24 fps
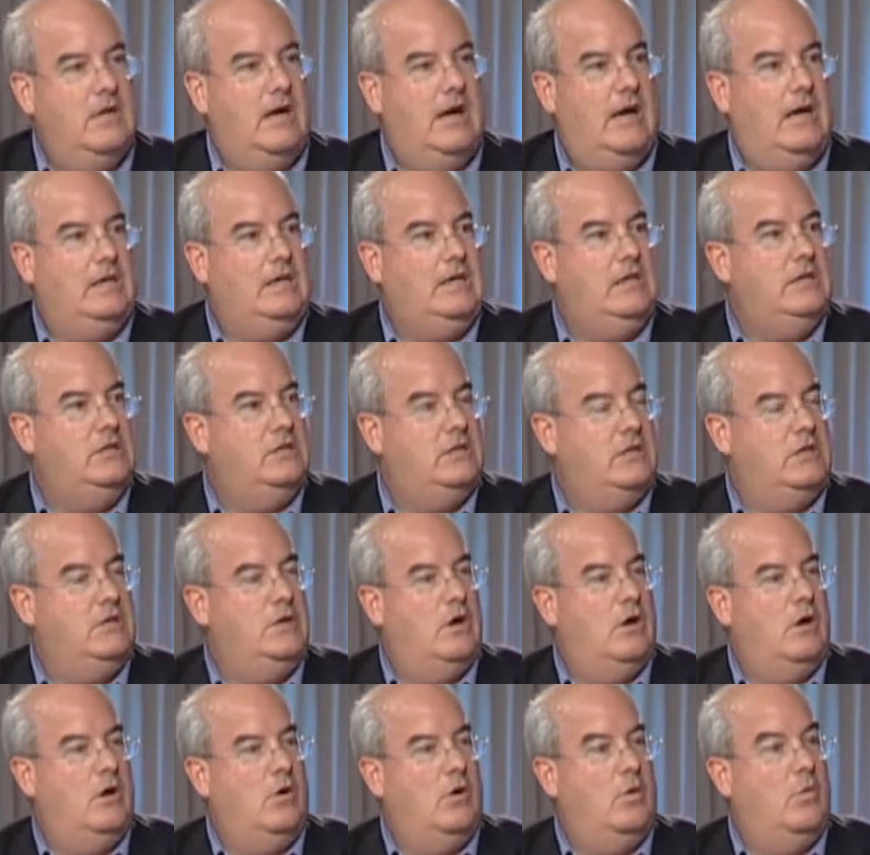I need to
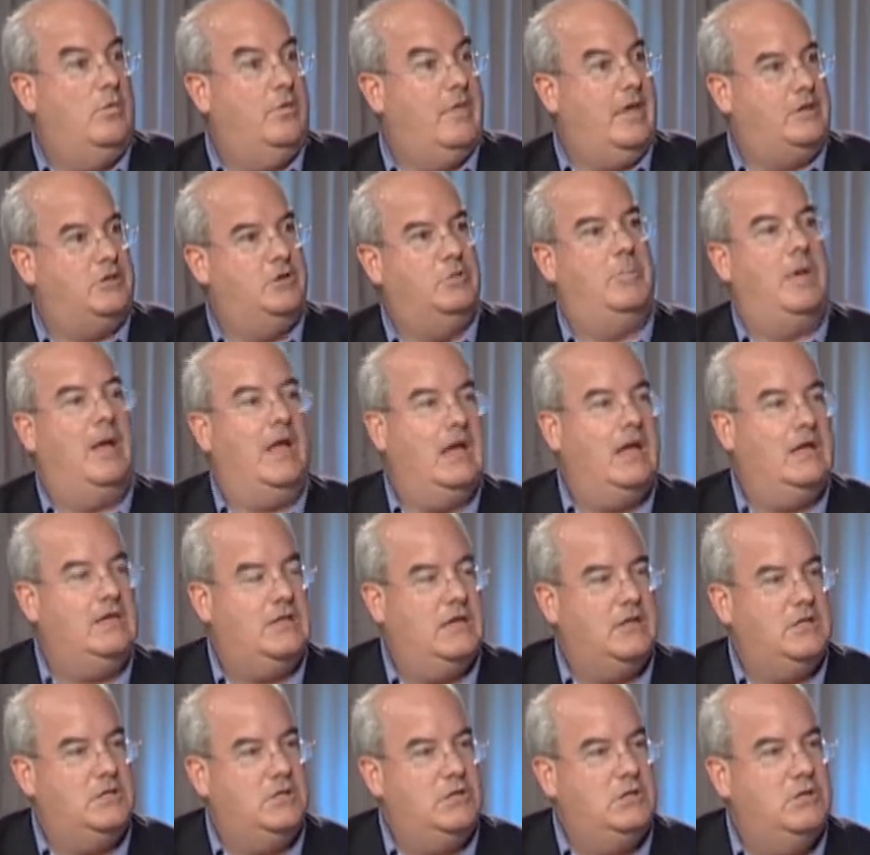know that you're paying
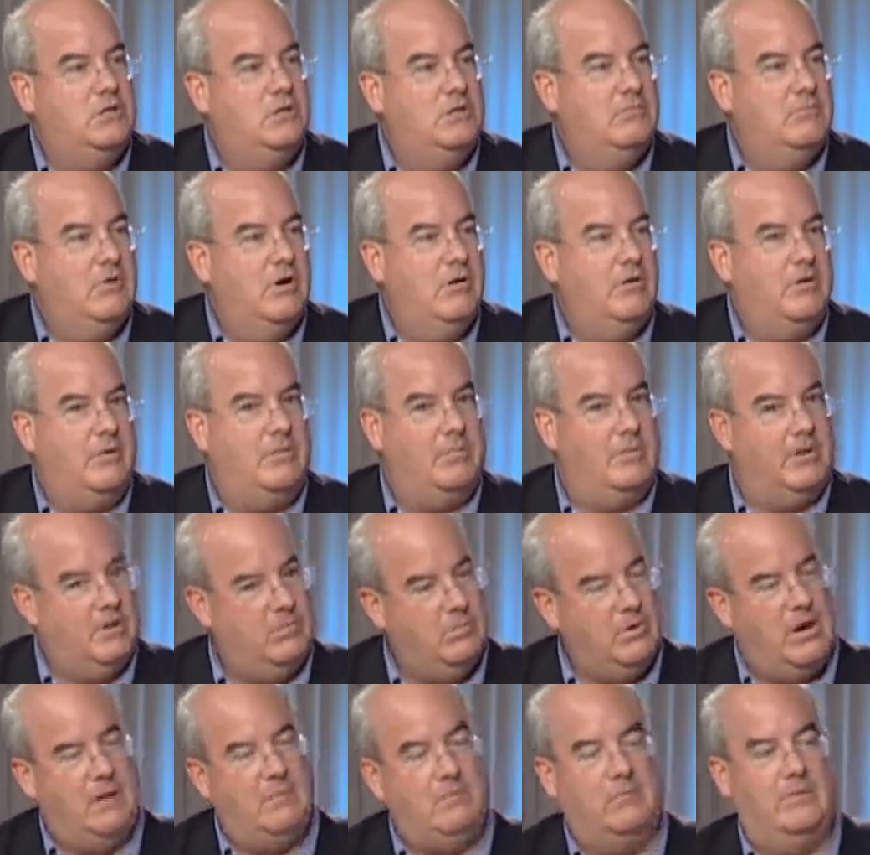attention to the road. A big
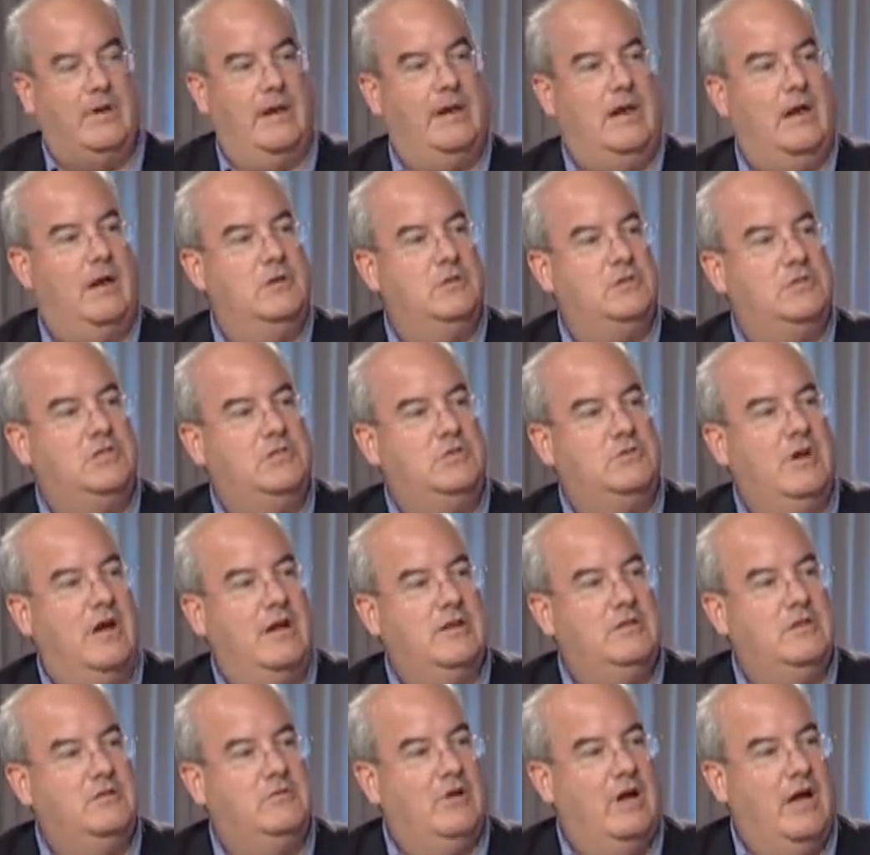problem right now is
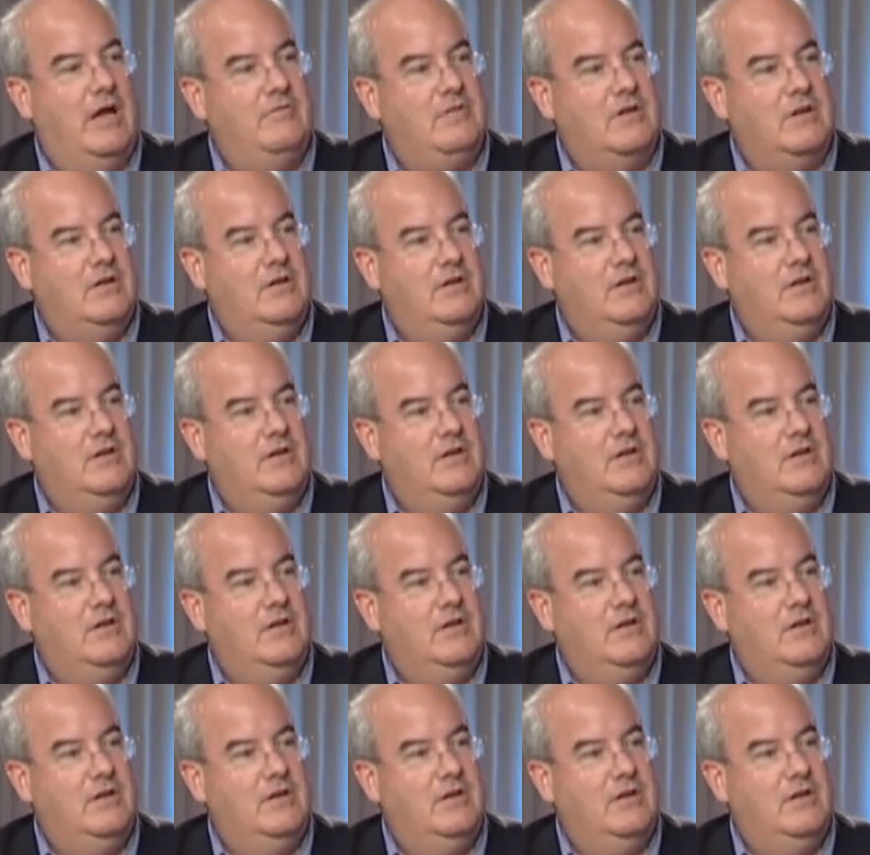distracted driving.